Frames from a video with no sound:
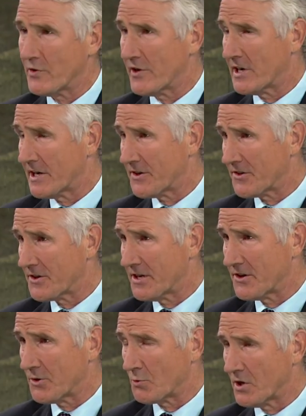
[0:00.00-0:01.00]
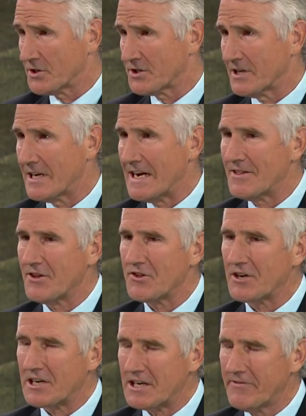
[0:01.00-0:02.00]
the United States and Russia and the
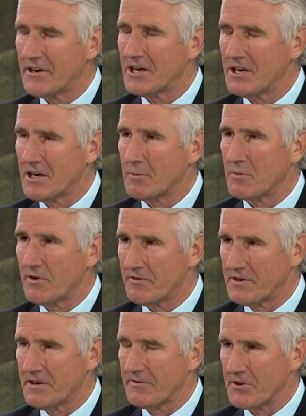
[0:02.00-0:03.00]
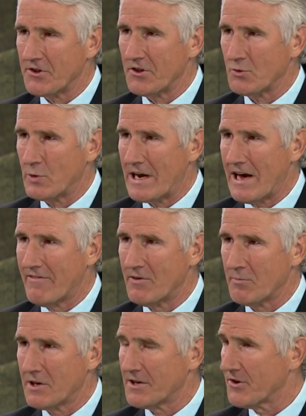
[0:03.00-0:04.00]
significant number of differences we have in
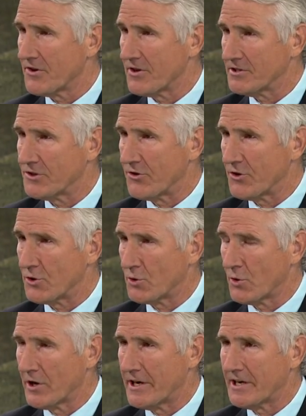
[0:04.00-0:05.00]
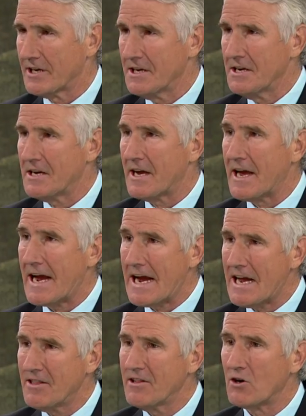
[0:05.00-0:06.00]
places such as Ukraine
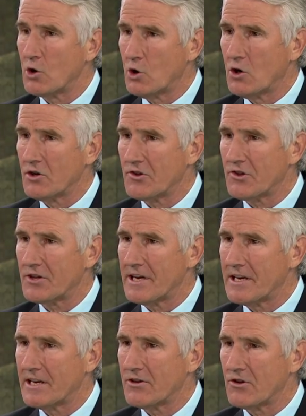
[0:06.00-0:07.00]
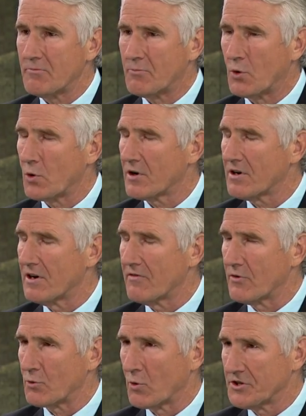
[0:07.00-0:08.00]
and the long-standing support of
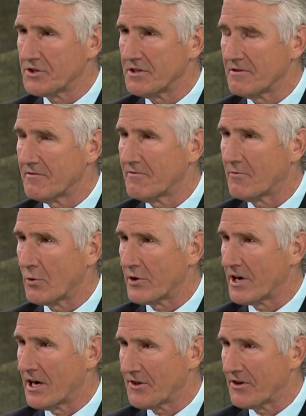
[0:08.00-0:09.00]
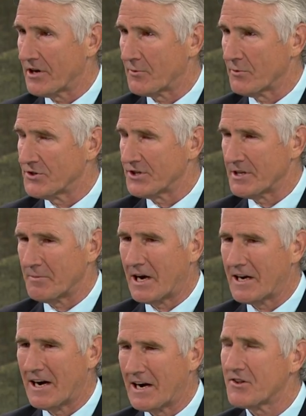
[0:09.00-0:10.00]
the Russian for the Assad regime,
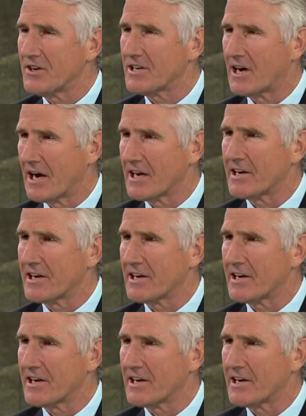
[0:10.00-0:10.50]
I, I see it highly